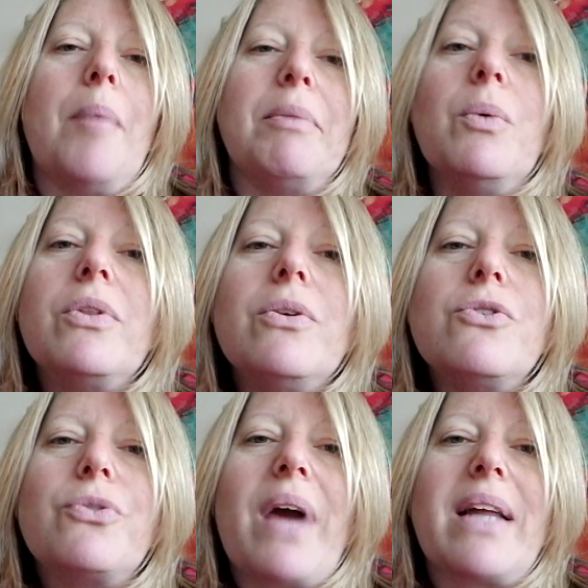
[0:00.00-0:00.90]
meet with you
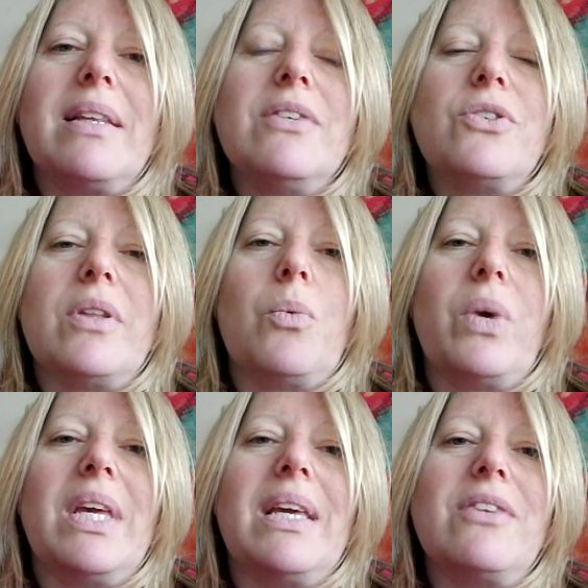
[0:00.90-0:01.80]
directly so that we
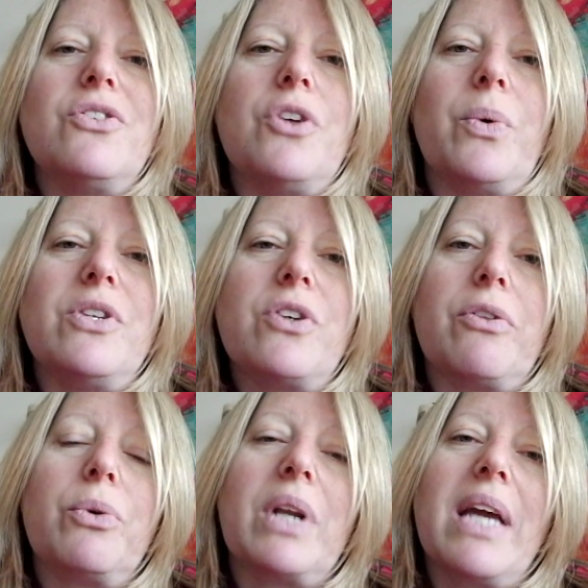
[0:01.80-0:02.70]
can get to know each
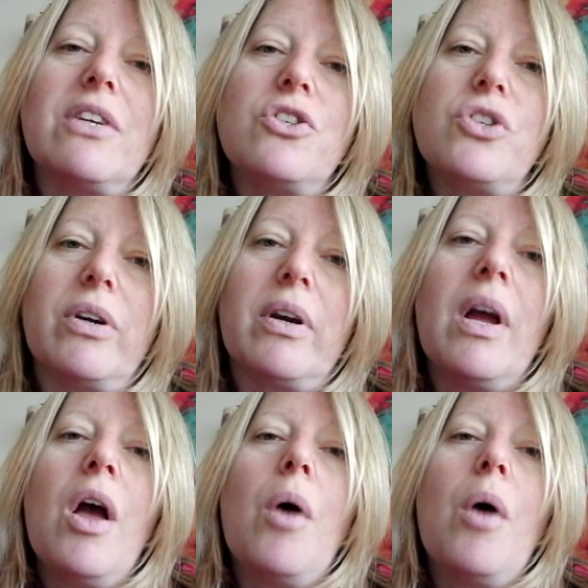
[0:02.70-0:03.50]
other and I can share